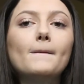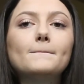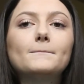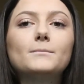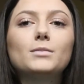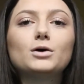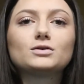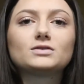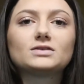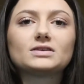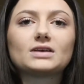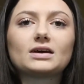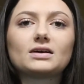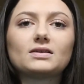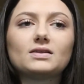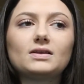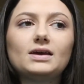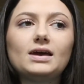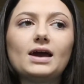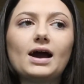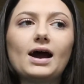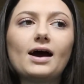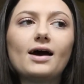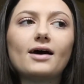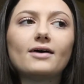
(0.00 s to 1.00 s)
most
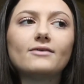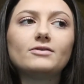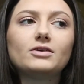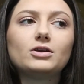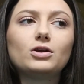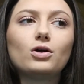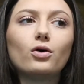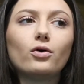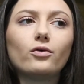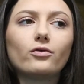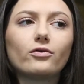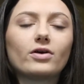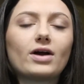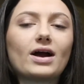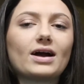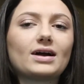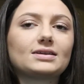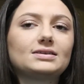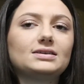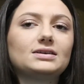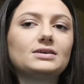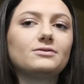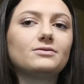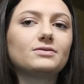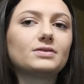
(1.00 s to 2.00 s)
likely have an
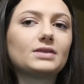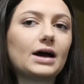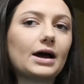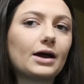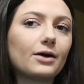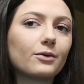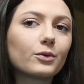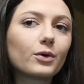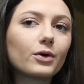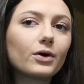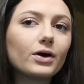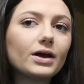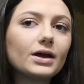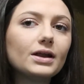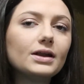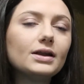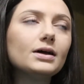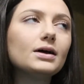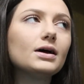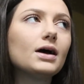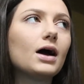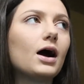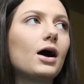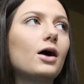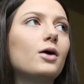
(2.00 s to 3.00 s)
overactive thyroid,
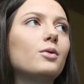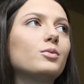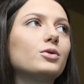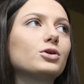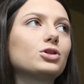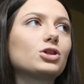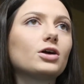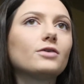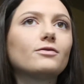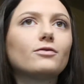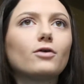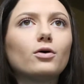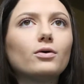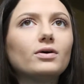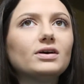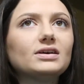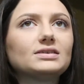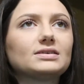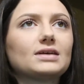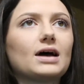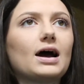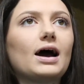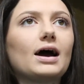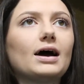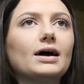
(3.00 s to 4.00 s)
which I've
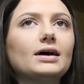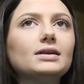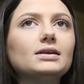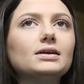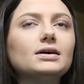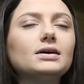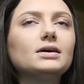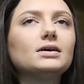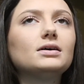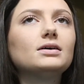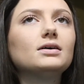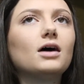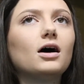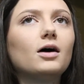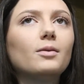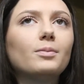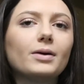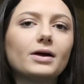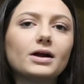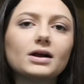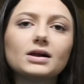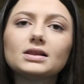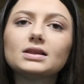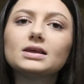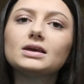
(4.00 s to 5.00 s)
always had,
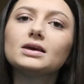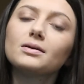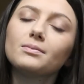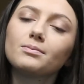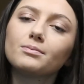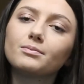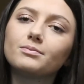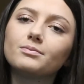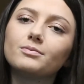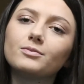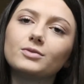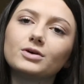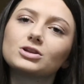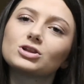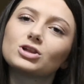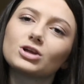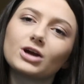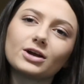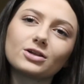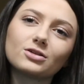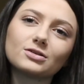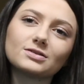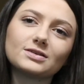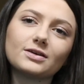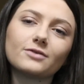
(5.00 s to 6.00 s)
apparently, which
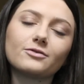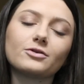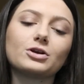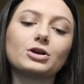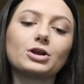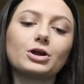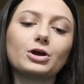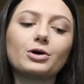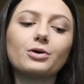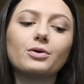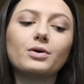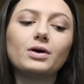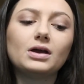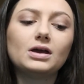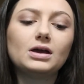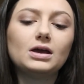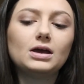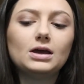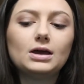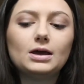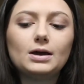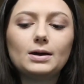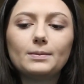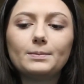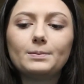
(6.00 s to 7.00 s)
I just never knew.
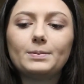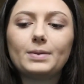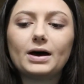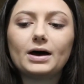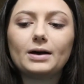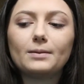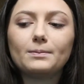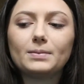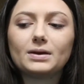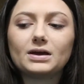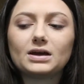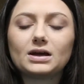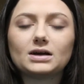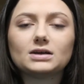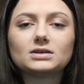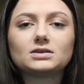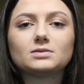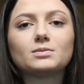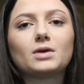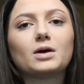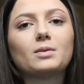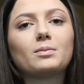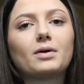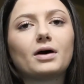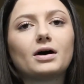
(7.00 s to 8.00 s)
But because
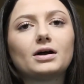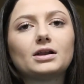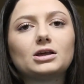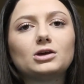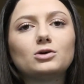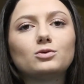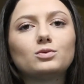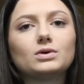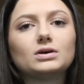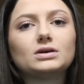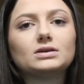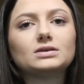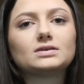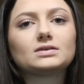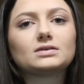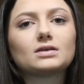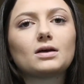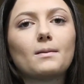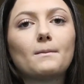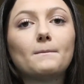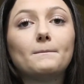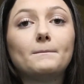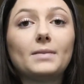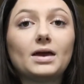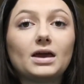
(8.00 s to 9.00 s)
my body was
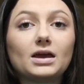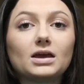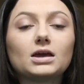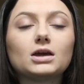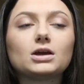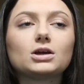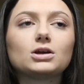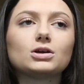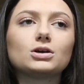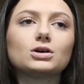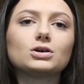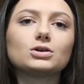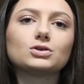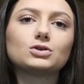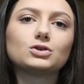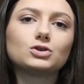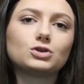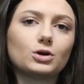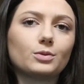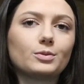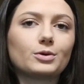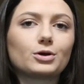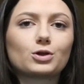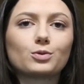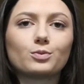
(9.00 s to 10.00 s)
making
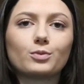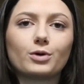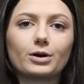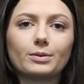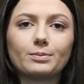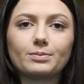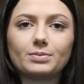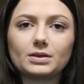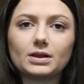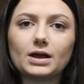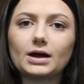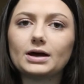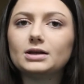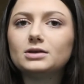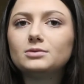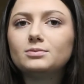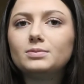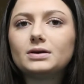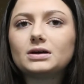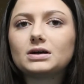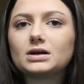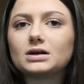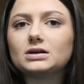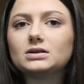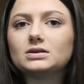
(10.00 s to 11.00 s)
so much more blood
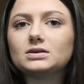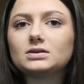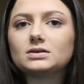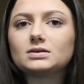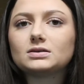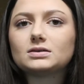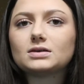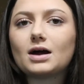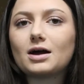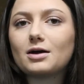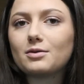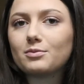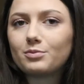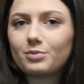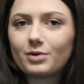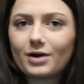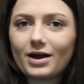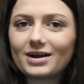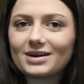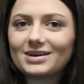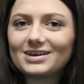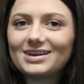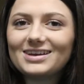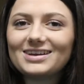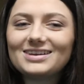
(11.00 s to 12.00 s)
because I'm
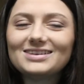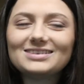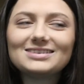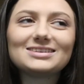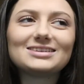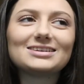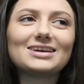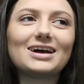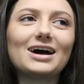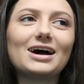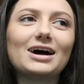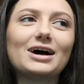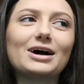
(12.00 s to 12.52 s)
pregnant,